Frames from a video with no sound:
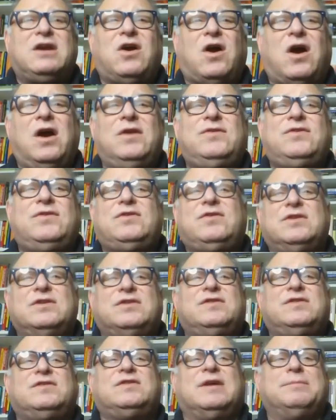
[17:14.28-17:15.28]
cards,
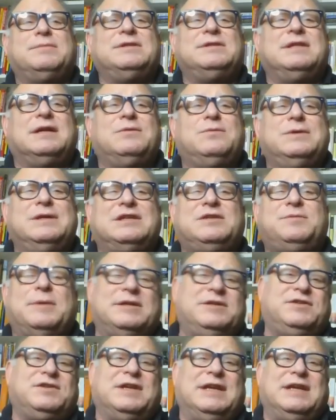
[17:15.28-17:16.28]
this is something that we
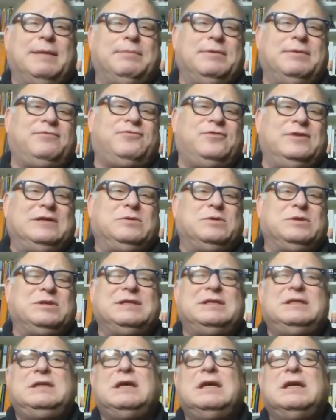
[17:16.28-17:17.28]
expect is going to happen
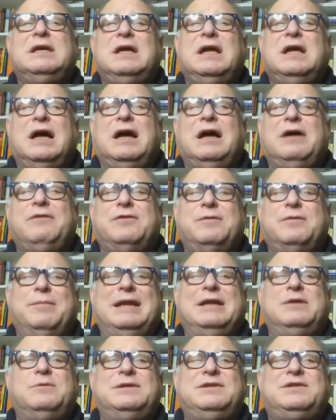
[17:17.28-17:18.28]
frequently for
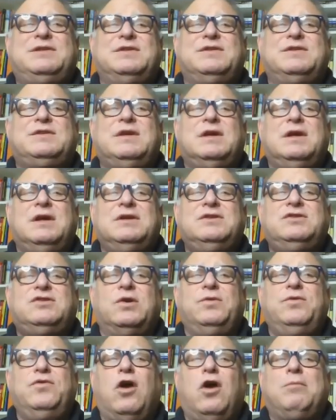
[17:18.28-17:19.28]
many reasons.
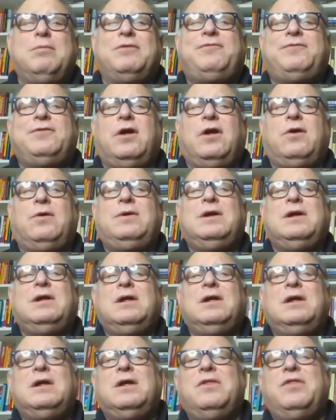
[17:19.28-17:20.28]
So normal flow,
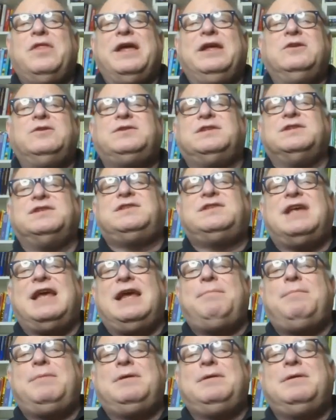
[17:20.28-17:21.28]
they use the
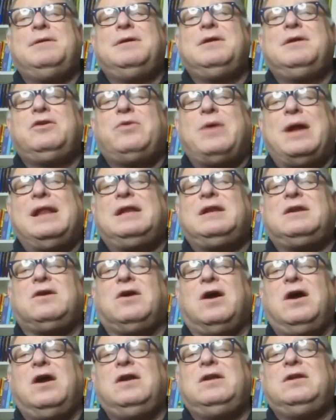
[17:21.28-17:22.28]
same credit
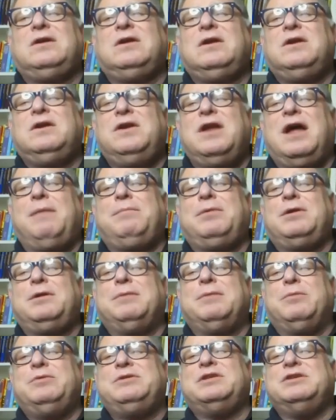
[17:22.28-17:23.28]
card number,
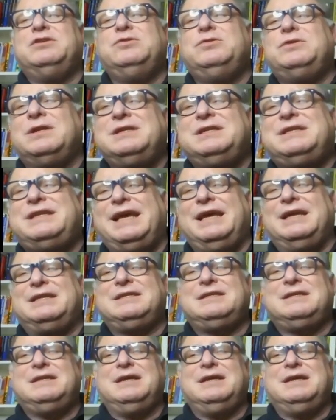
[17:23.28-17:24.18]
but with a new date.